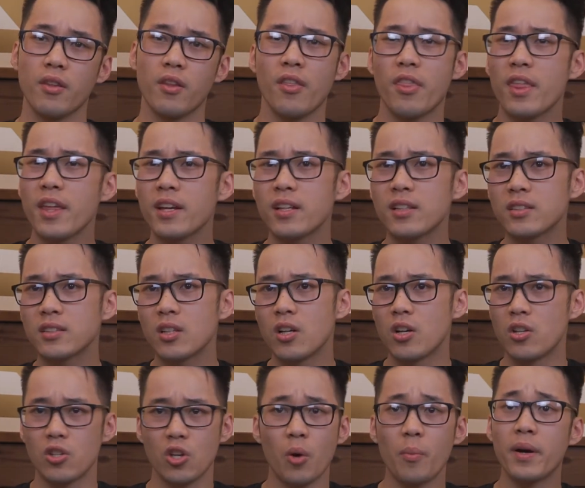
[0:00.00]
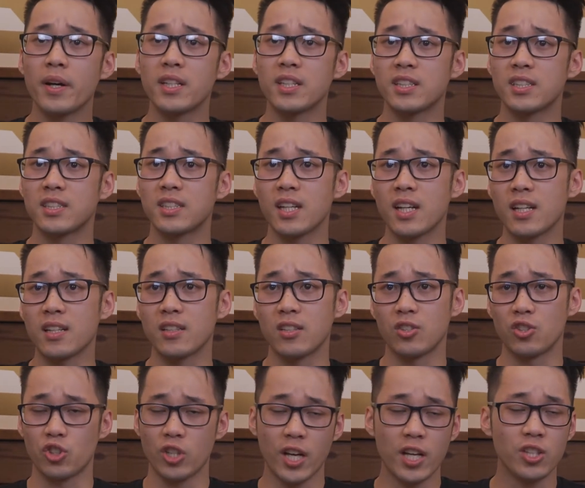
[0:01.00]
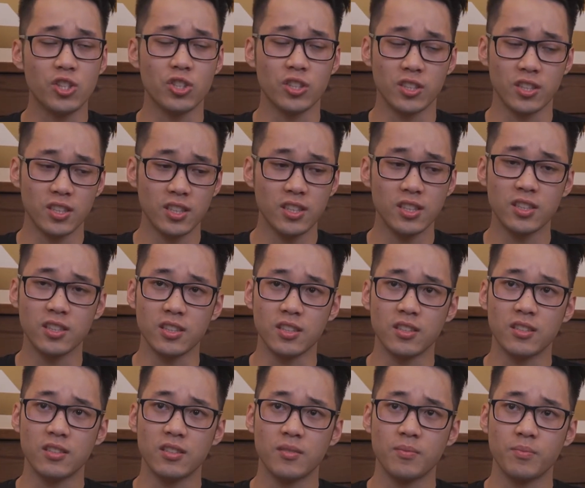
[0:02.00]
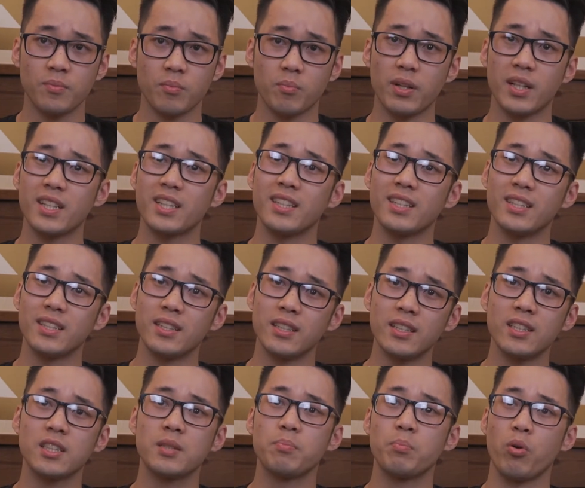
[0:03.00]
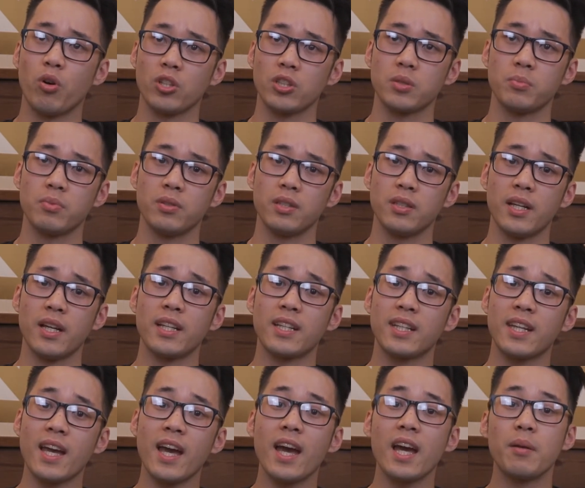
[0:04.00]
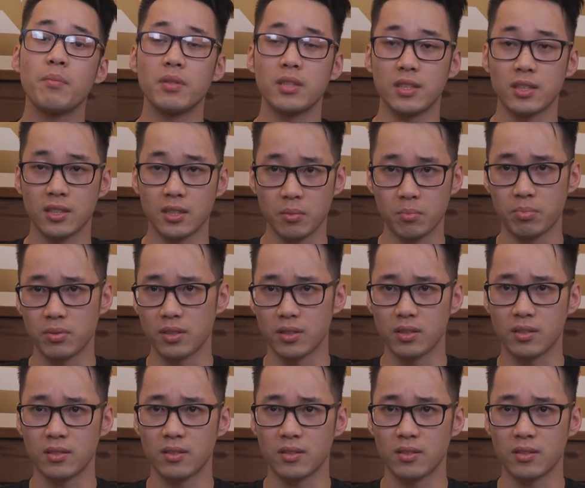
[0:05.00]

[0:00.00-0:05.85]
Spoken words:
The thing is, nobody said change is easy, but it is possible and can be simple.